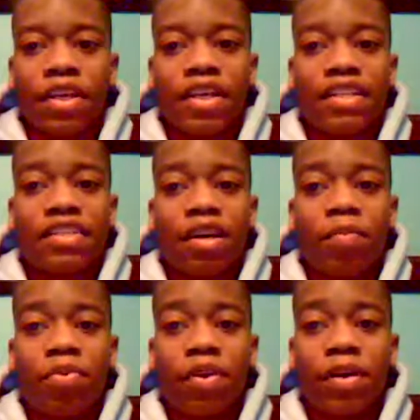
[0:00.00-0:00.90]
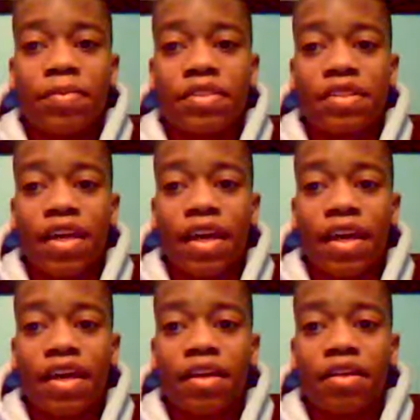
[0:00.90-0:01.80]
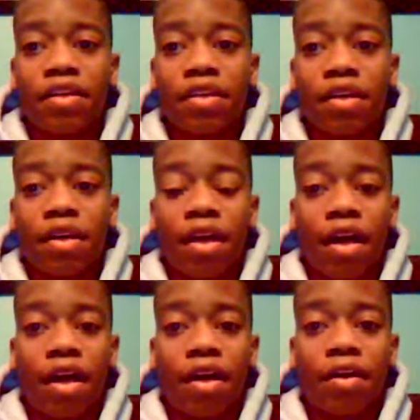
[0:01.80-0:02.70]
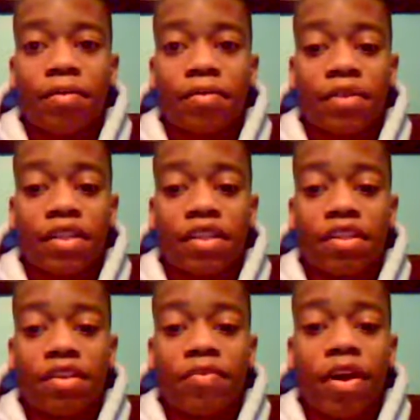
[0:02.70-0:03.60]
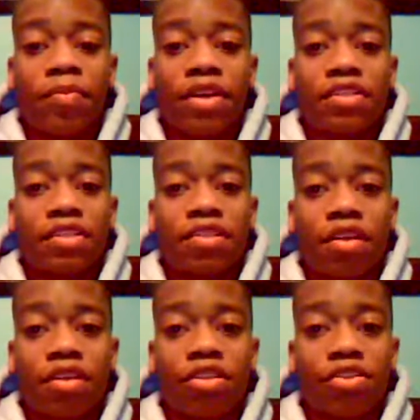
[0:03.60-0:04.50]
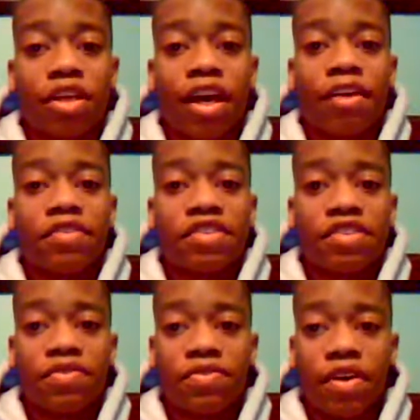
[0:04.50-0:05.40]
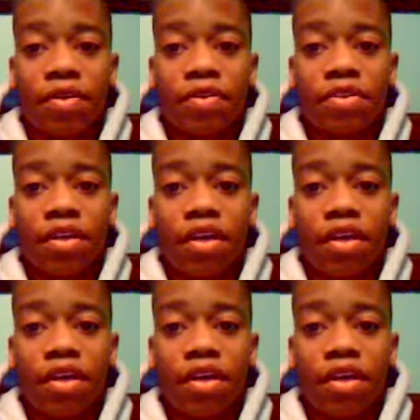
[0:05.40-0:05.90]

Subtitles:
It's abrupt, and the vibrations are usually obviously felt.